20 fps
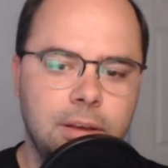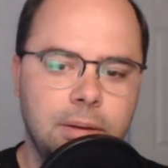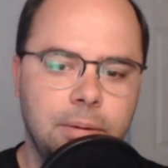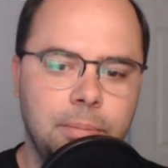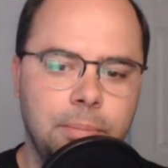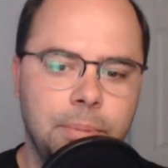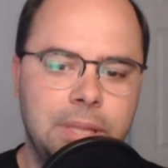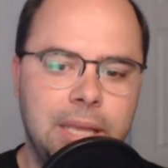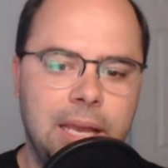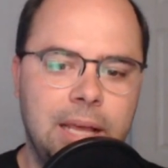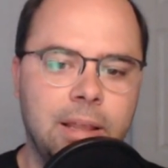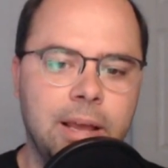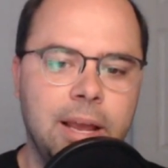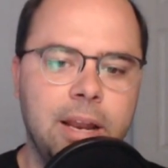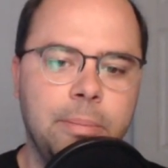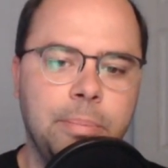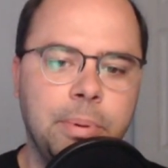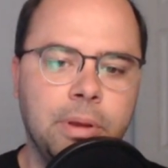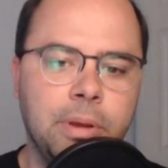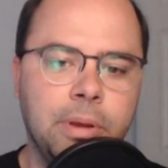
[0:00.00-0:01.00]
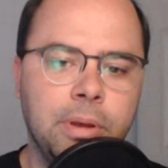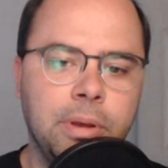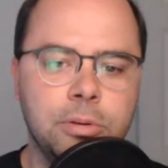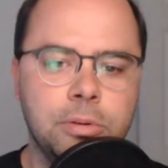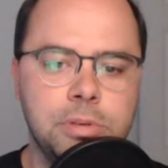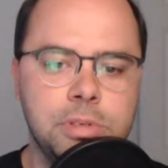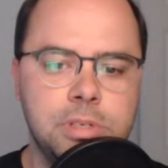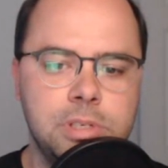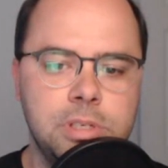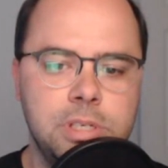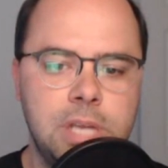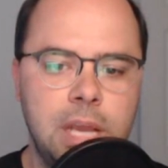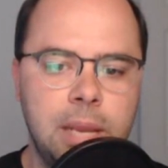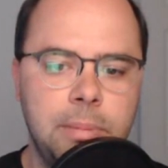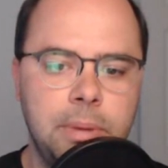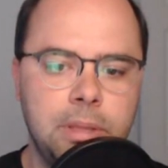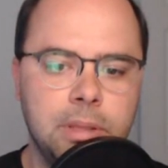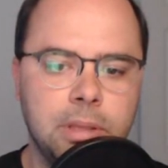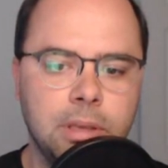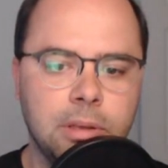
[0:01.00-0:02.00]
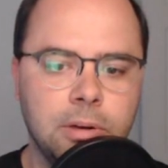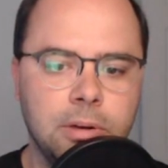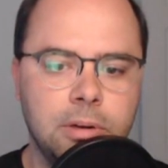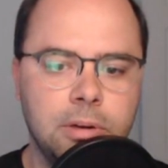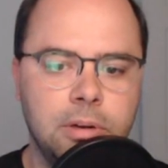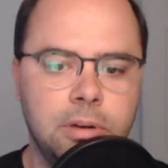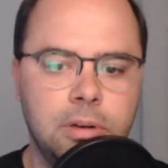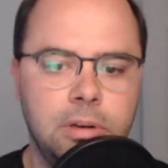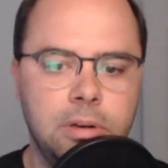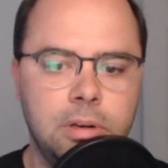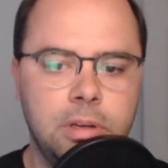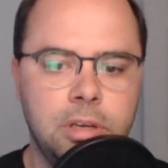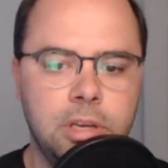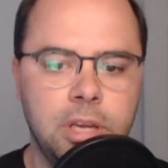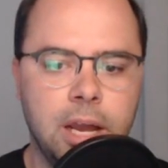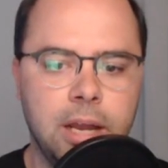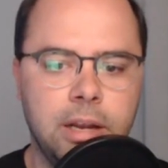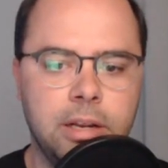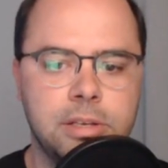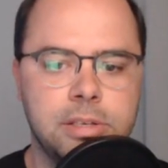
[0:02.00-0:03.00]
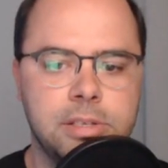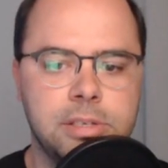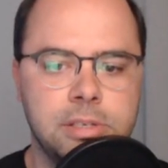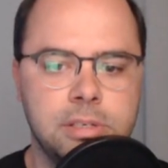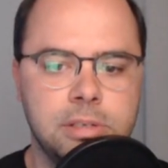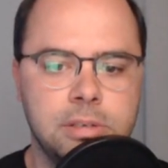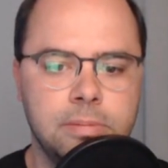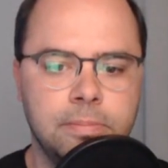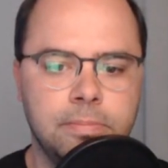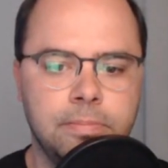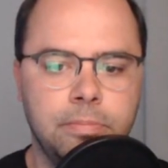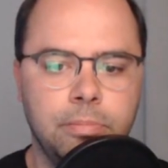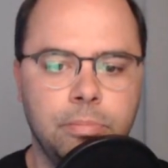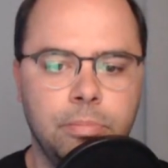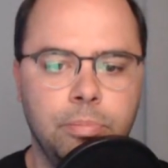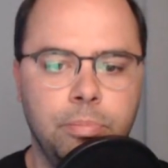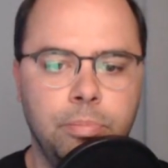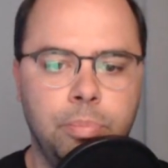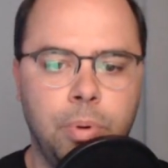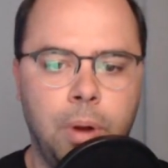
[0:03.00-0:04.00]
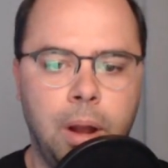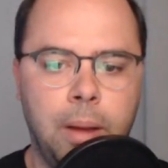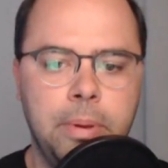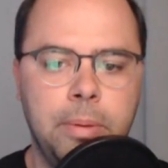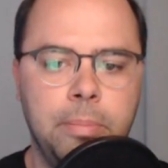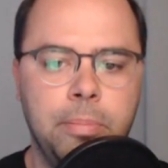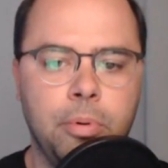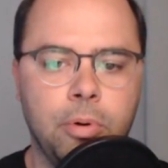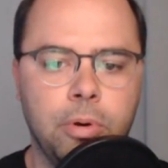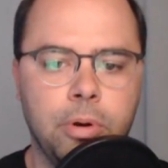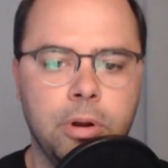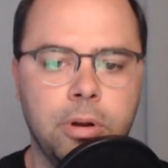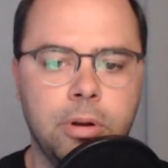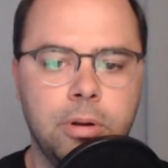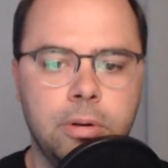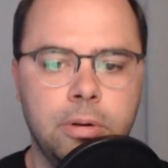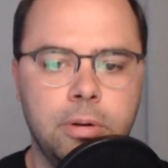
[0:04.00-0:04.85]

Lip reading: But that lineup includes Damian Lillard, Giannis, Bobby Portis,